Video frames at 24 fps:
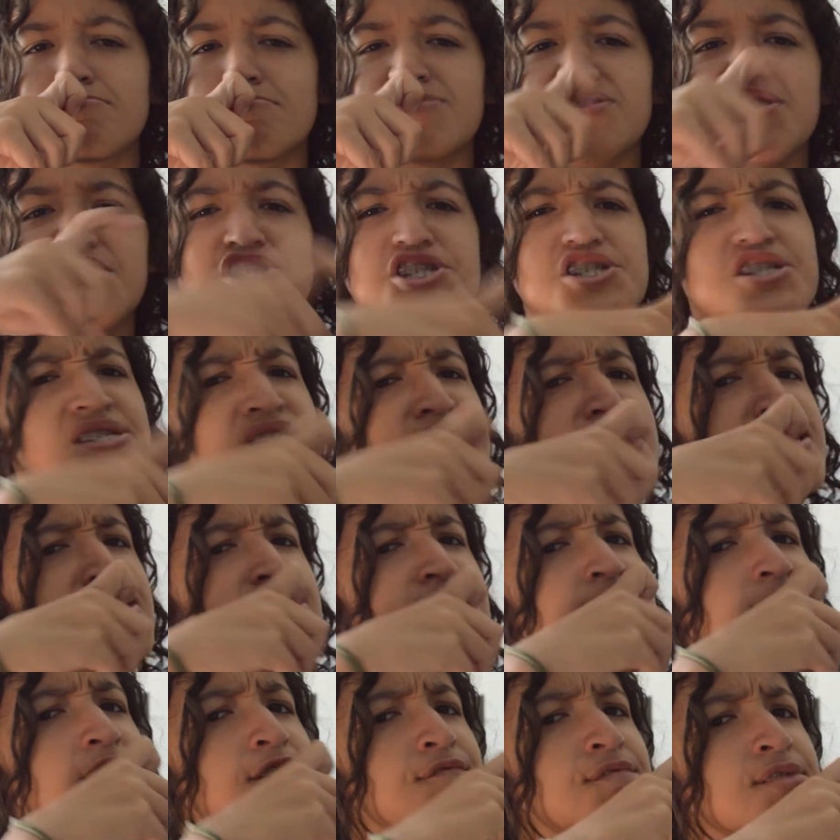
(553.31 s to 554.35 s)
let's just say
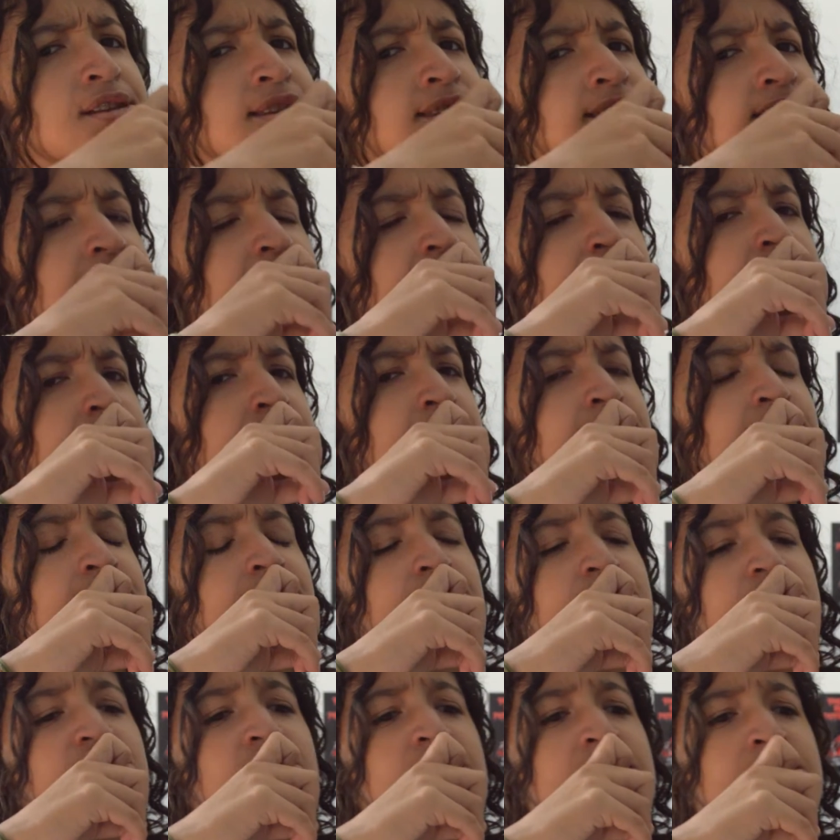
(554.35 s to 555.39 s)
stuff isn't as
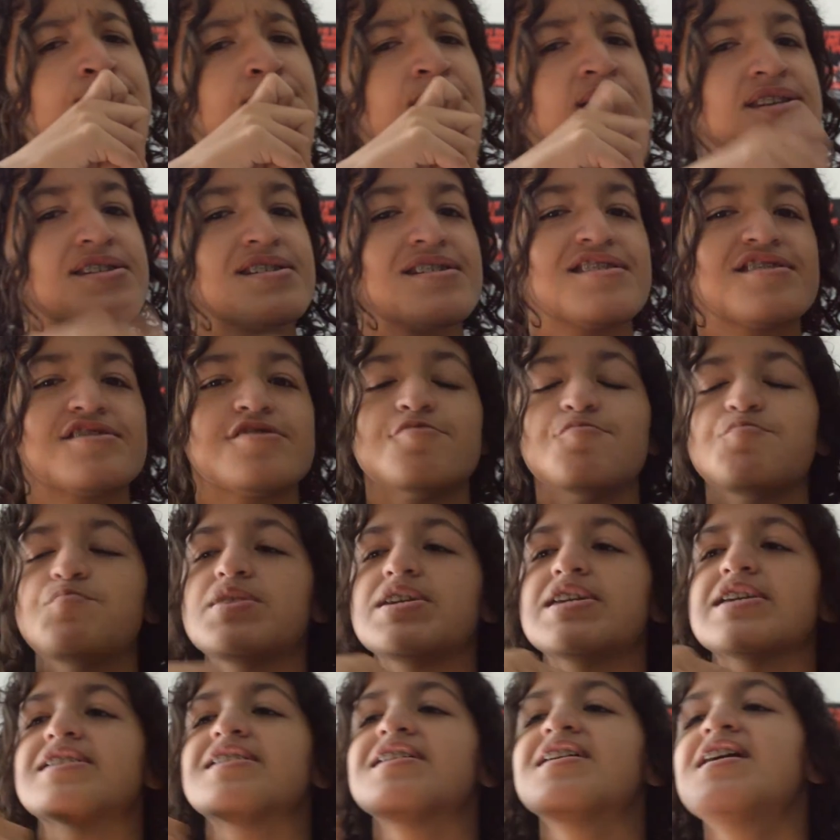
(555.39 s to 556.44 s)
she expected it to
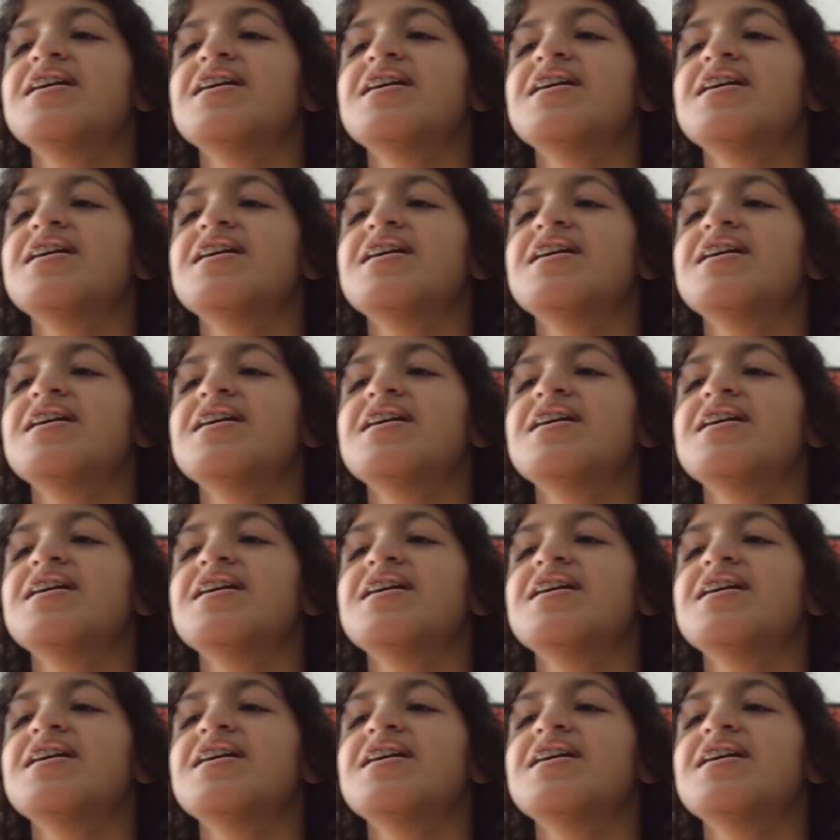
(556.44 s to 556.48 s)
be.